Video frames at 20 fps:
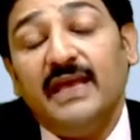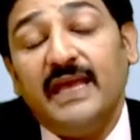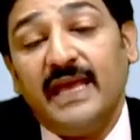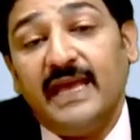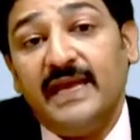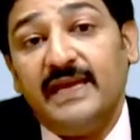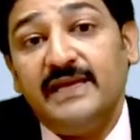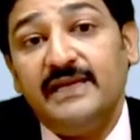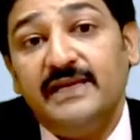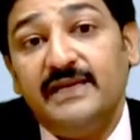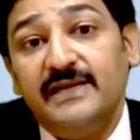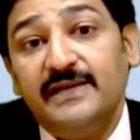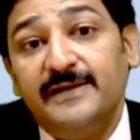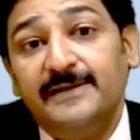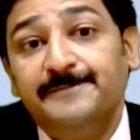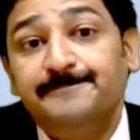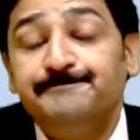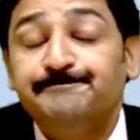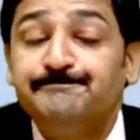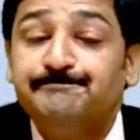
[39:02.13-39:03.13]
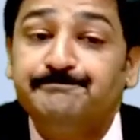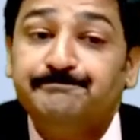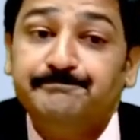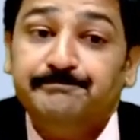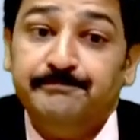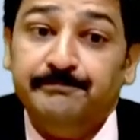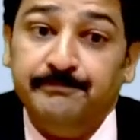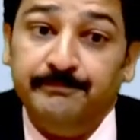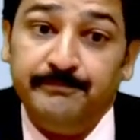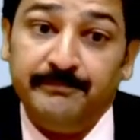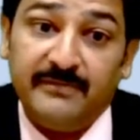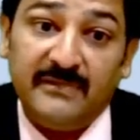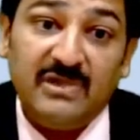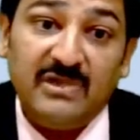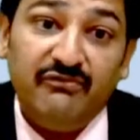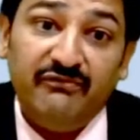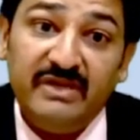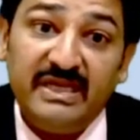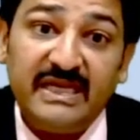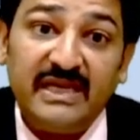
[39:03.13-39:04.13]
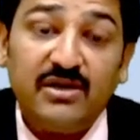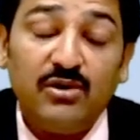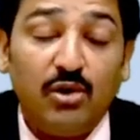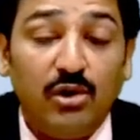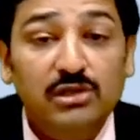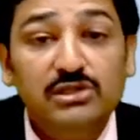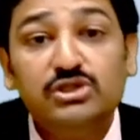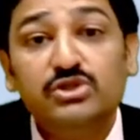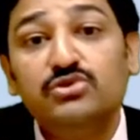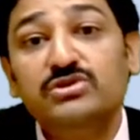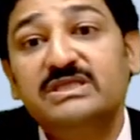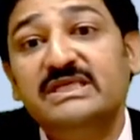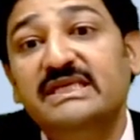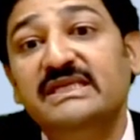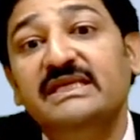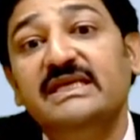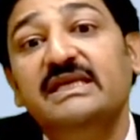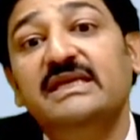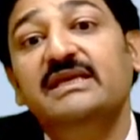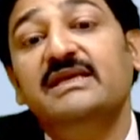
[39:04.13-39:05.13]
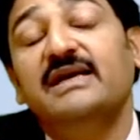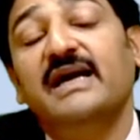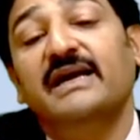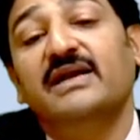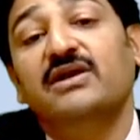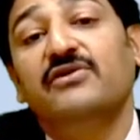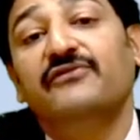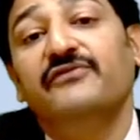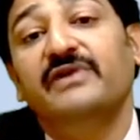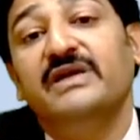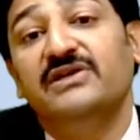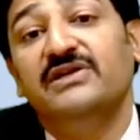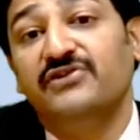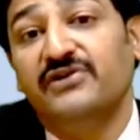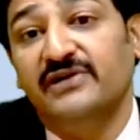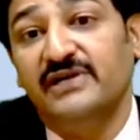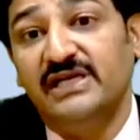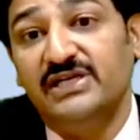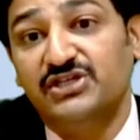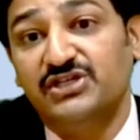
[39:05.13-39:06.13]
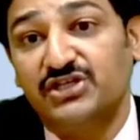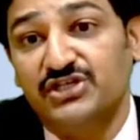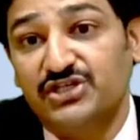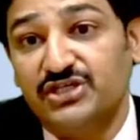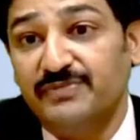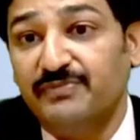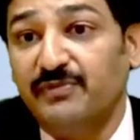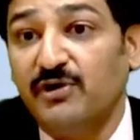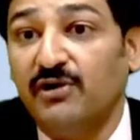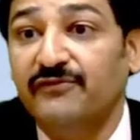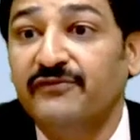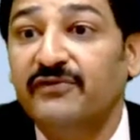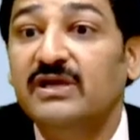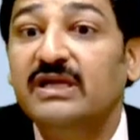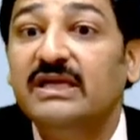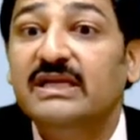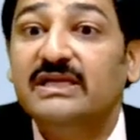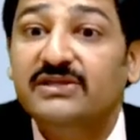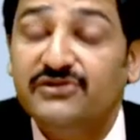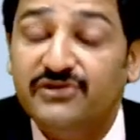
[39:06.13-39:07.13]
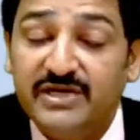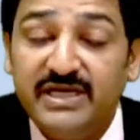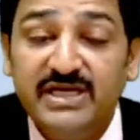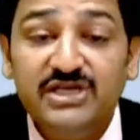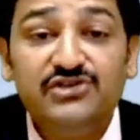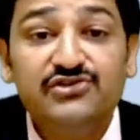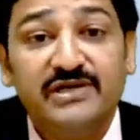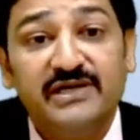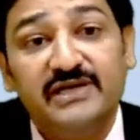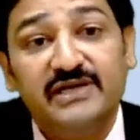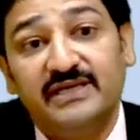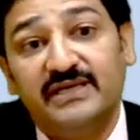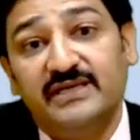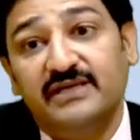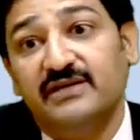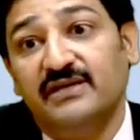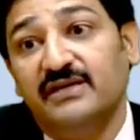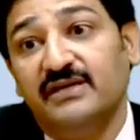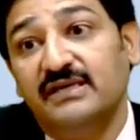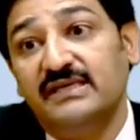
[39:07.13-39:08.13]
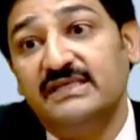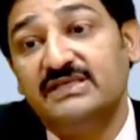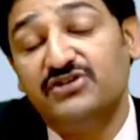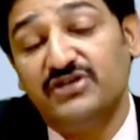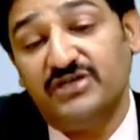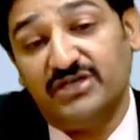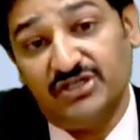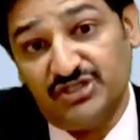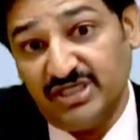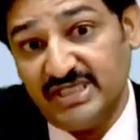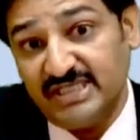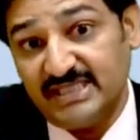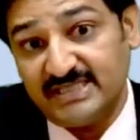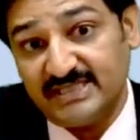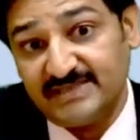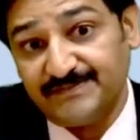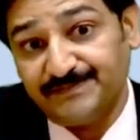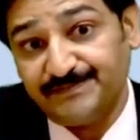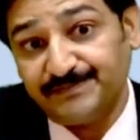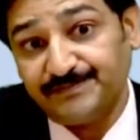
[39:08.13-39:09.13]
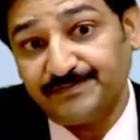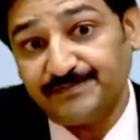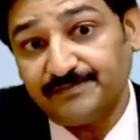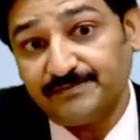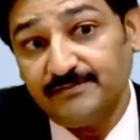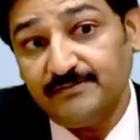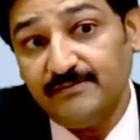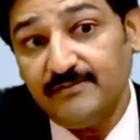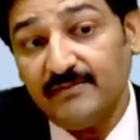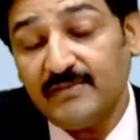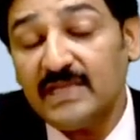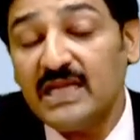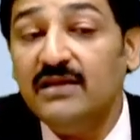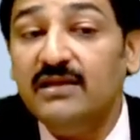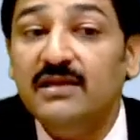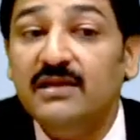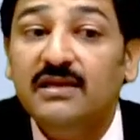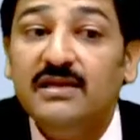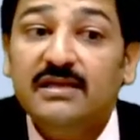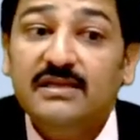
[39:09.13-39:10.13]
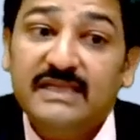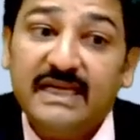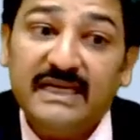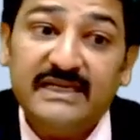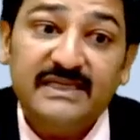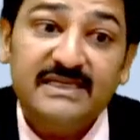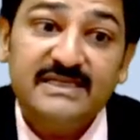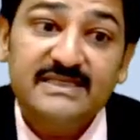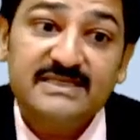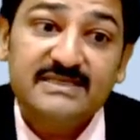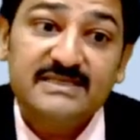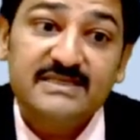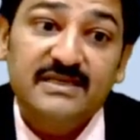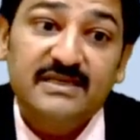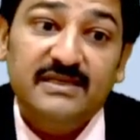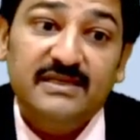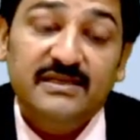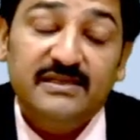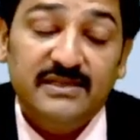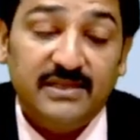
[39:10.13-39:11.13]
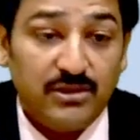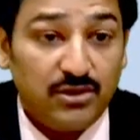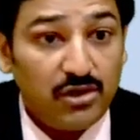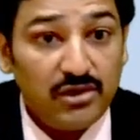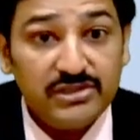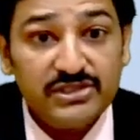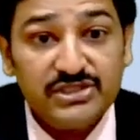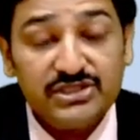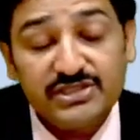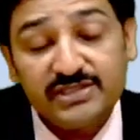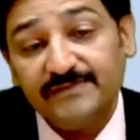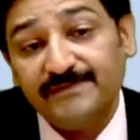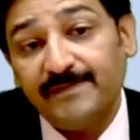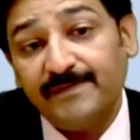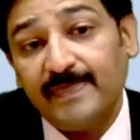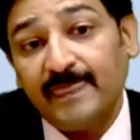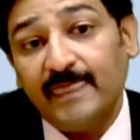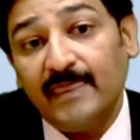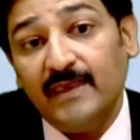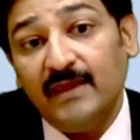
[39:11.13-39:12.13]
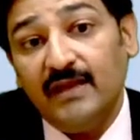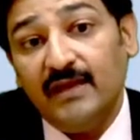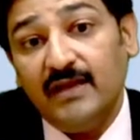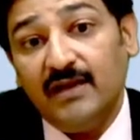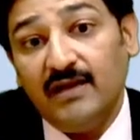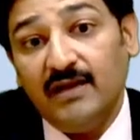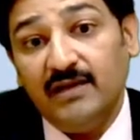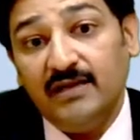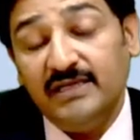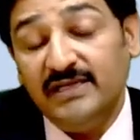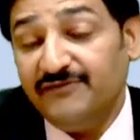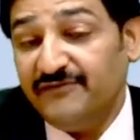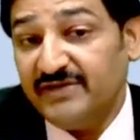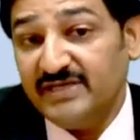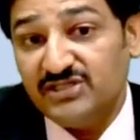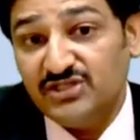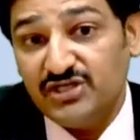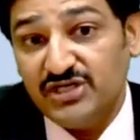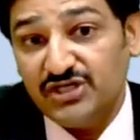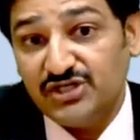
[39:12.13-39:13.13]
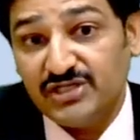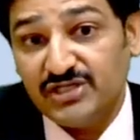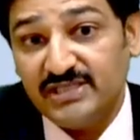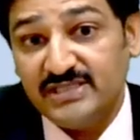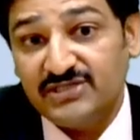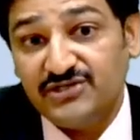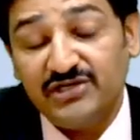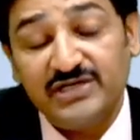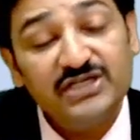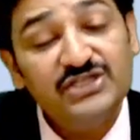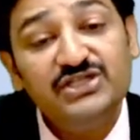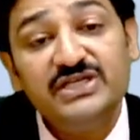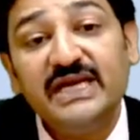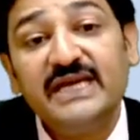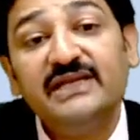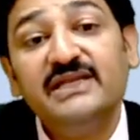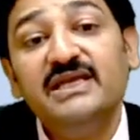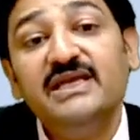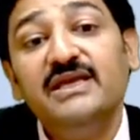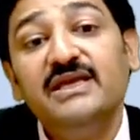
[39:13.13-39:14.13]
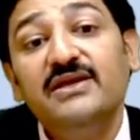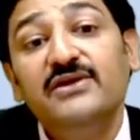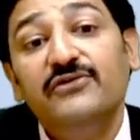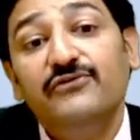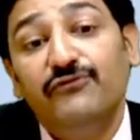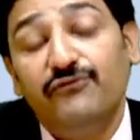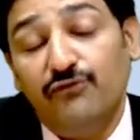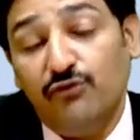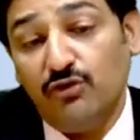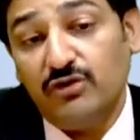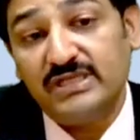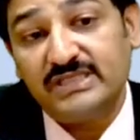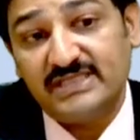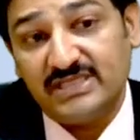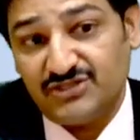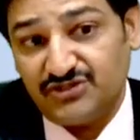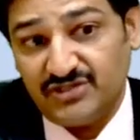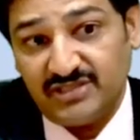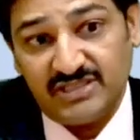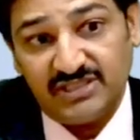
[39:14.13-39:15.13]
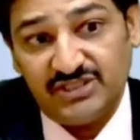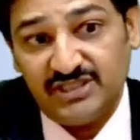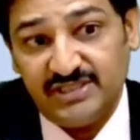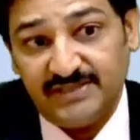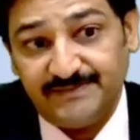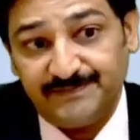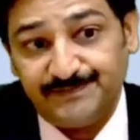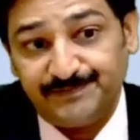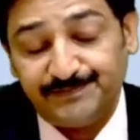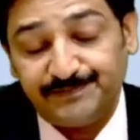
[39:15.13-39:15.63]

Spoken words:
and we can also see the kind of interrelationship of three generic strategies, that is the cost, differentiation strategy, and the focus strategy.